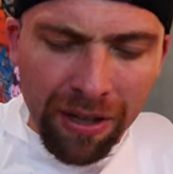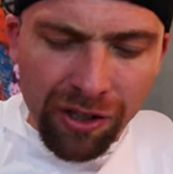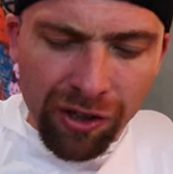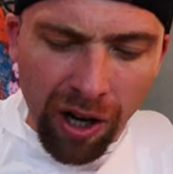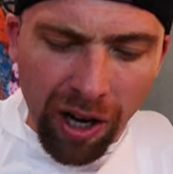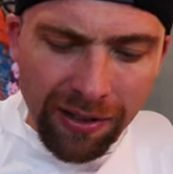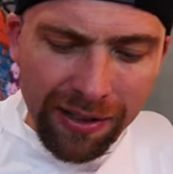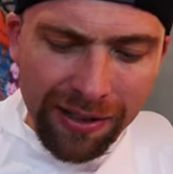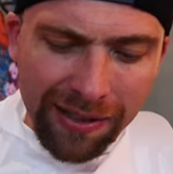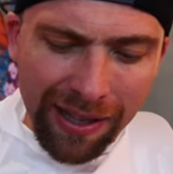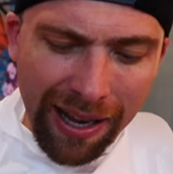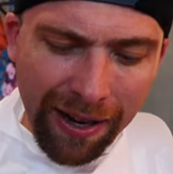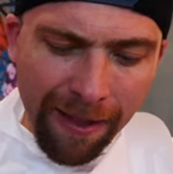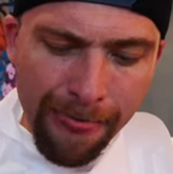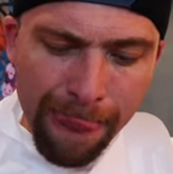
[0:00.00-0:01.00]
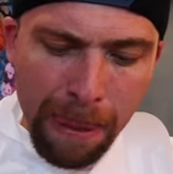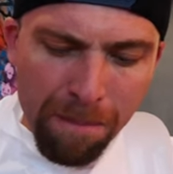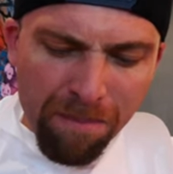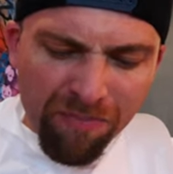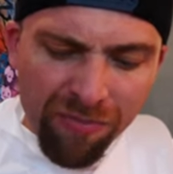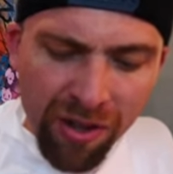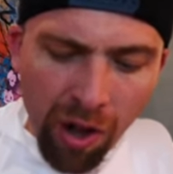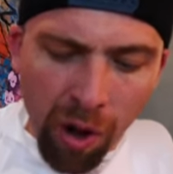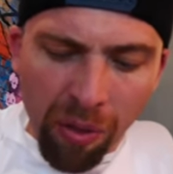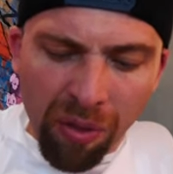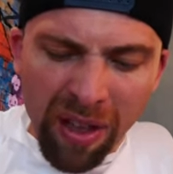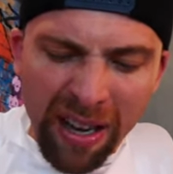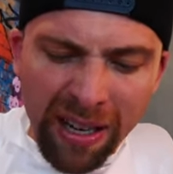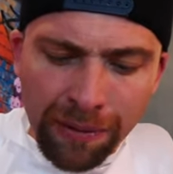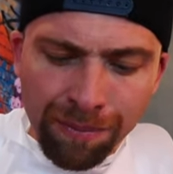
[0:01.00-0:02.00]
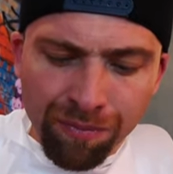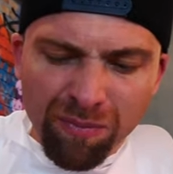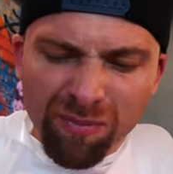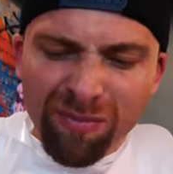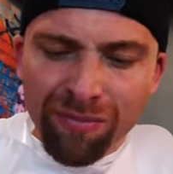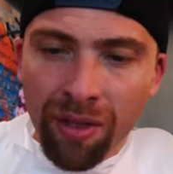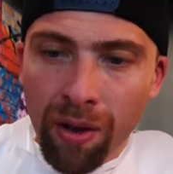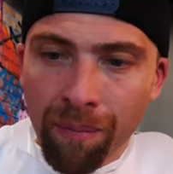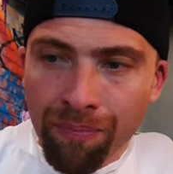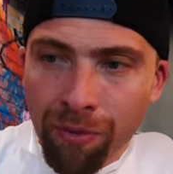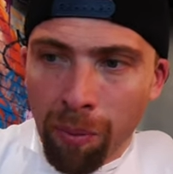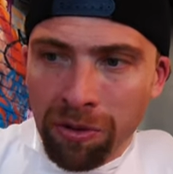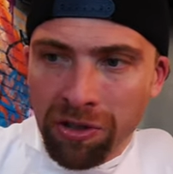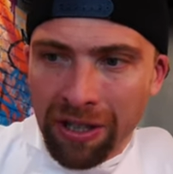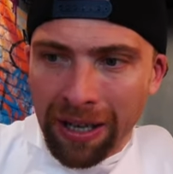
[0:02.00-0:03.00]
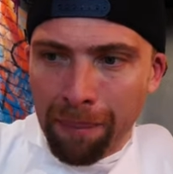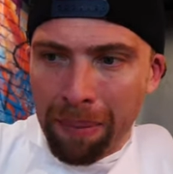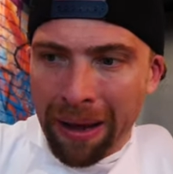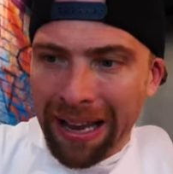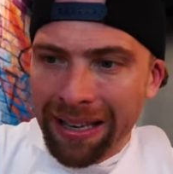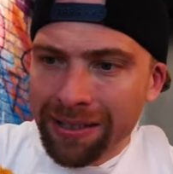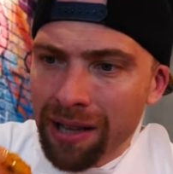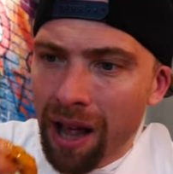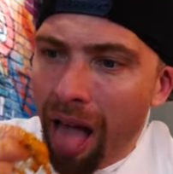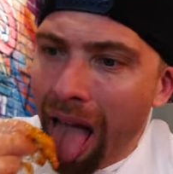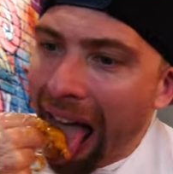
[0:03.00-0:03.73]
the sauce is like, it's a little thick, almost like a paste.